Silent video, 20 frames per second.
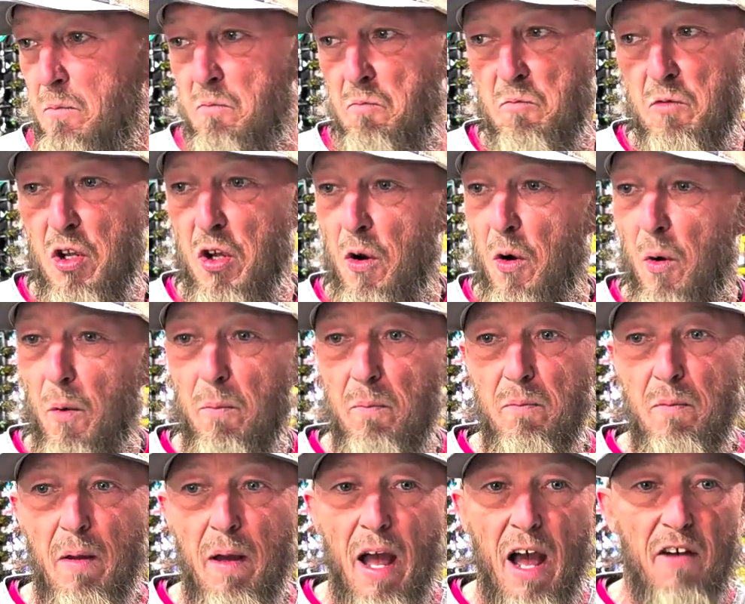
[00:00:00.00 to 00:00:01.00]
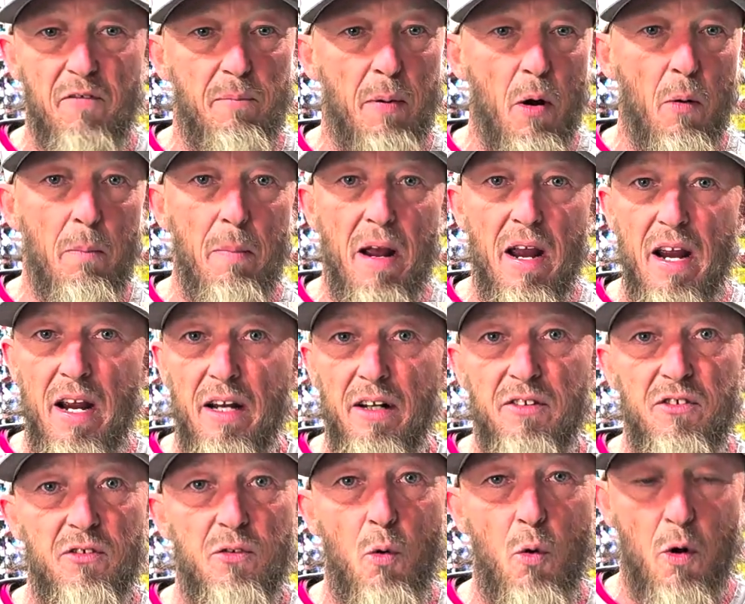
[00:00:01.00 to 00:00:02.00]
1/2-pound
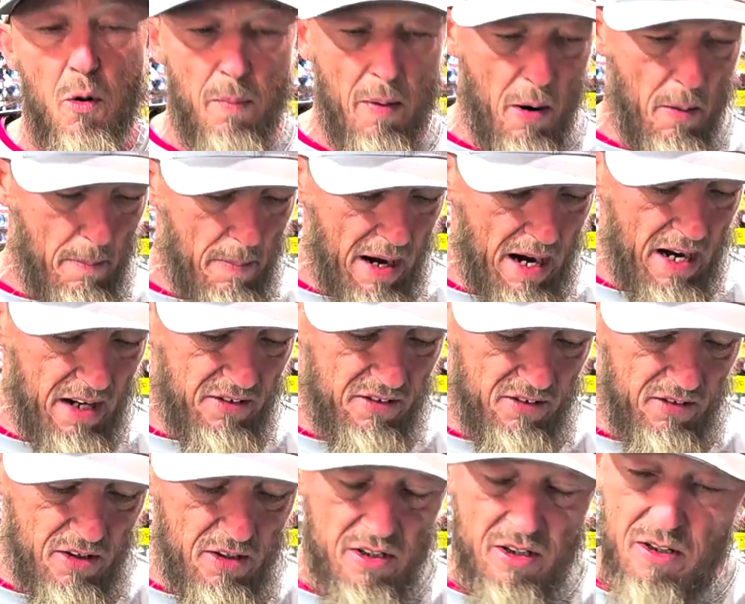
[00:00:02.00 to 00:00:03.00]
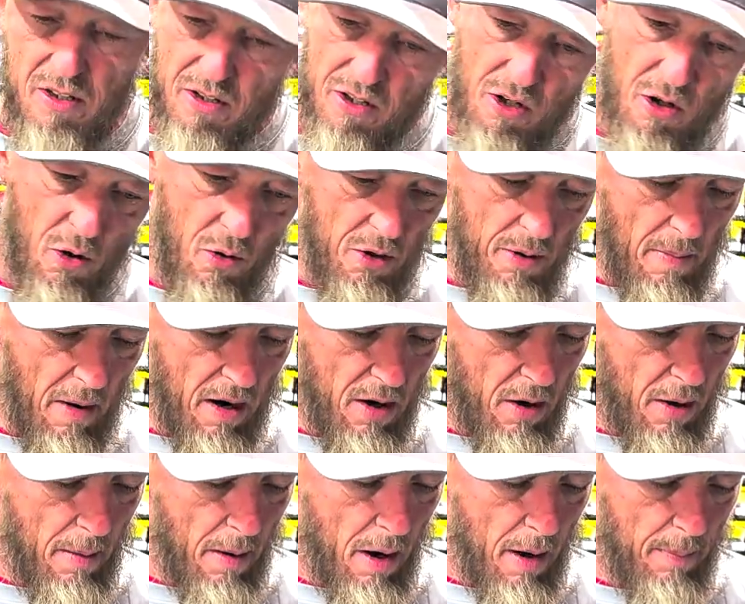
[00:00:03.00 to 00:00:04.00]
baits, 1/4-pound baits, you might
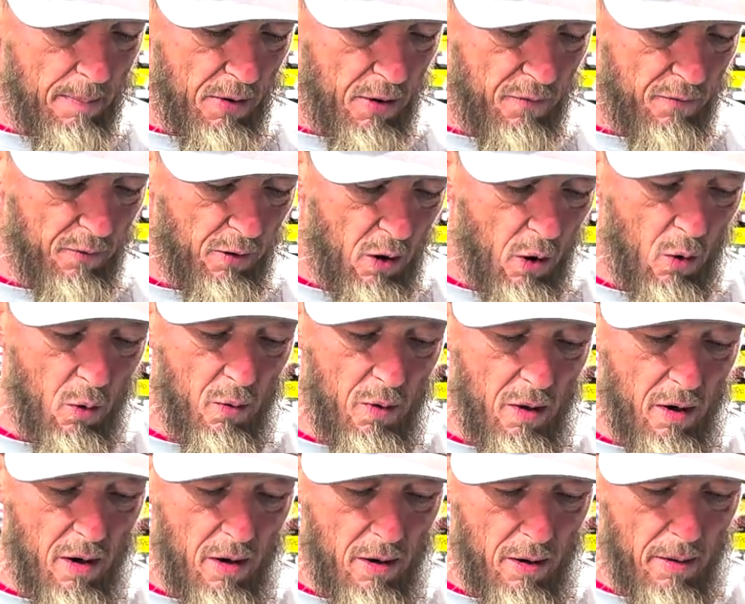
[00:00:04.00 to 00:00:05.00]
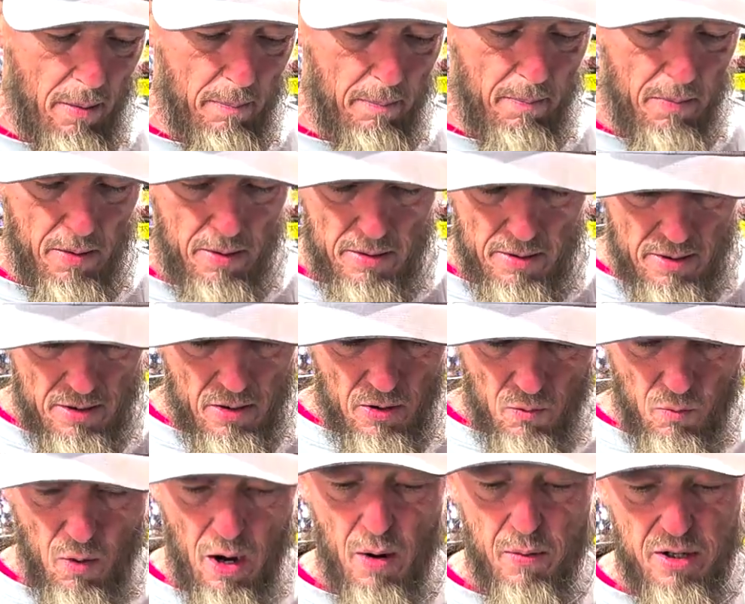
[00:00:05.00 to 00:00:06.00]
up your float.
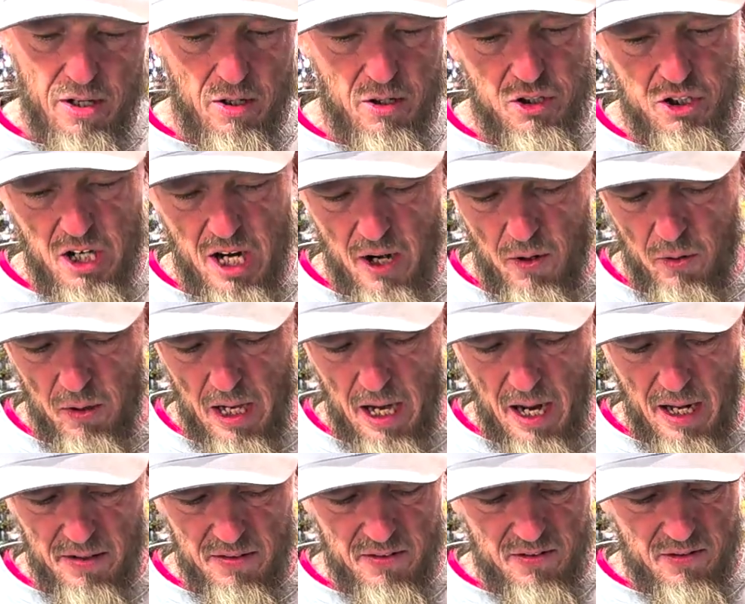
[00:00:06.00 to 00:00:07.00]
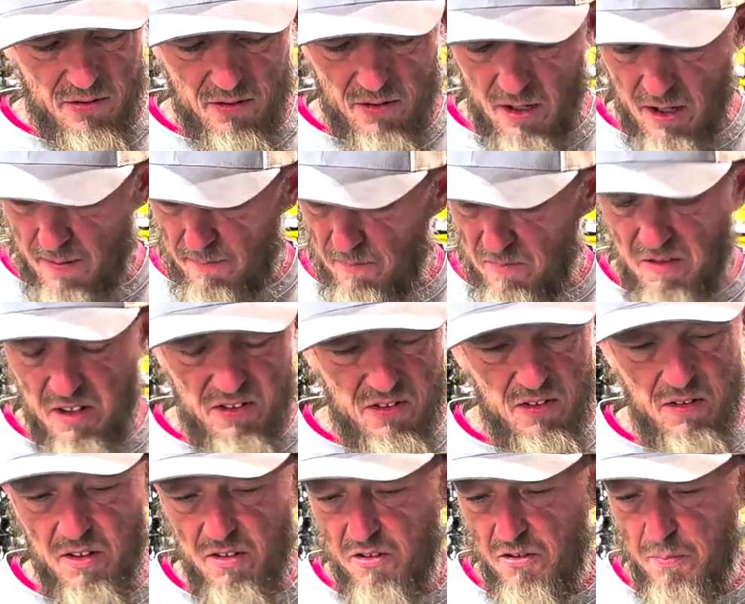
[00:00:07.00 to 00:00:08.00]
Around here, channel cats, this
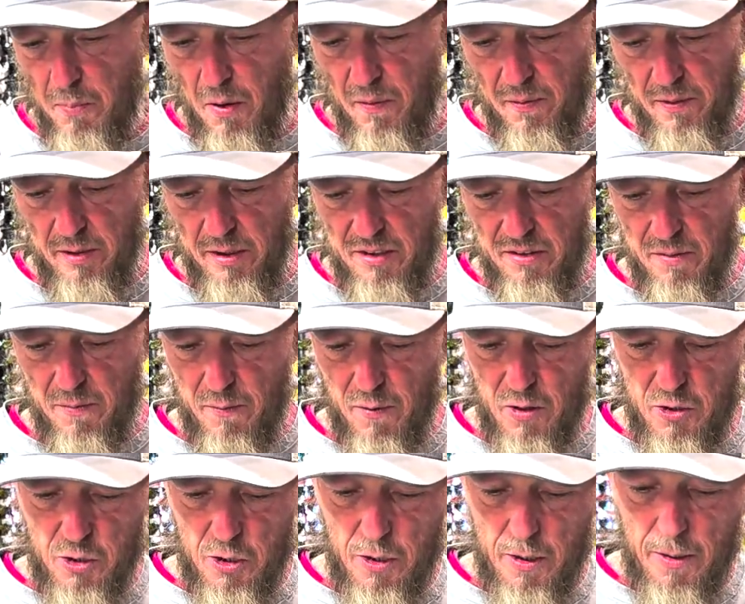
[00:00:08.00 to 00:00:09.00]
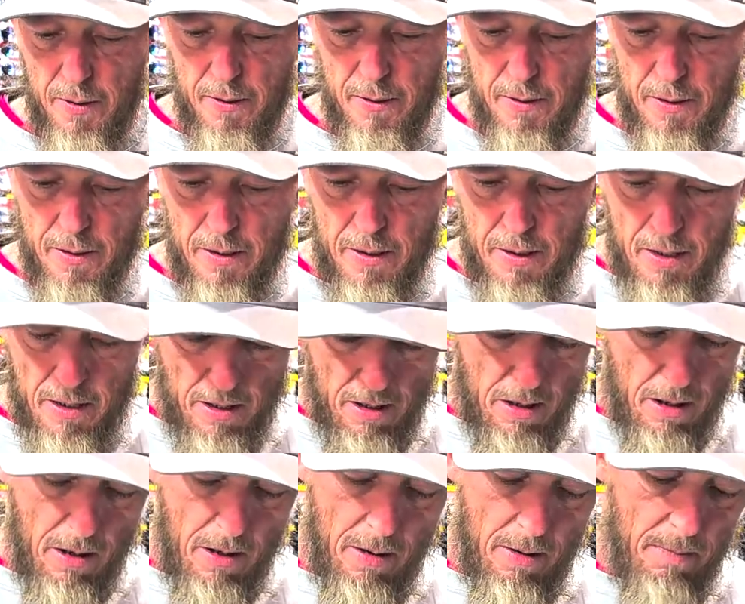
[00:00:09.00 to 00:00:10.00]
is perfectly sufficient.
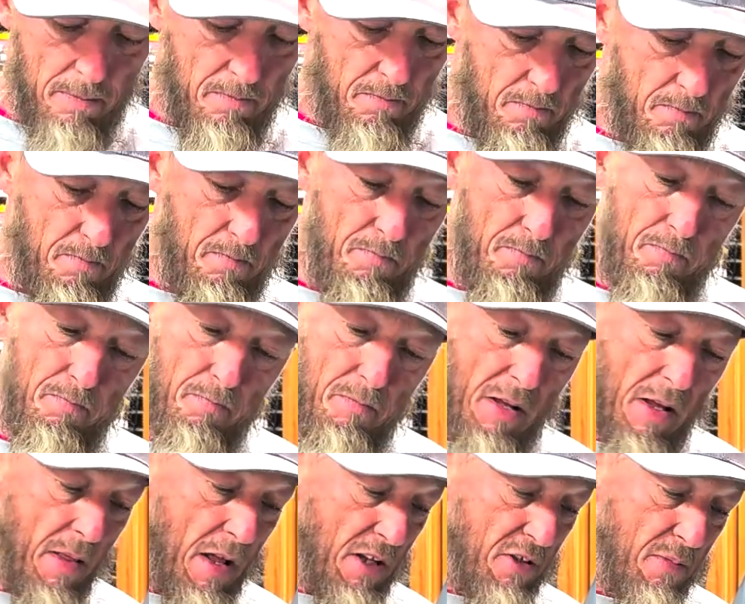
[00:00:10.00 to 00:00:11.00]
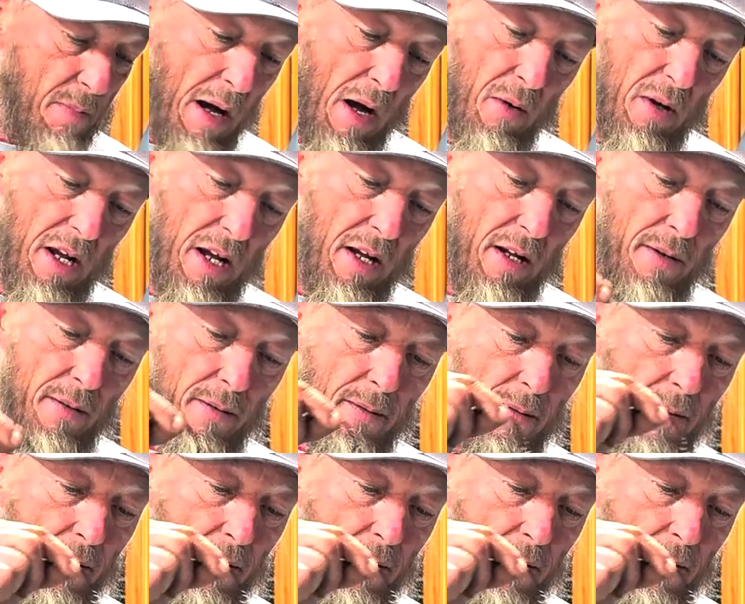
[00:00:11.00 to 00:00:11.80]
And that's about it.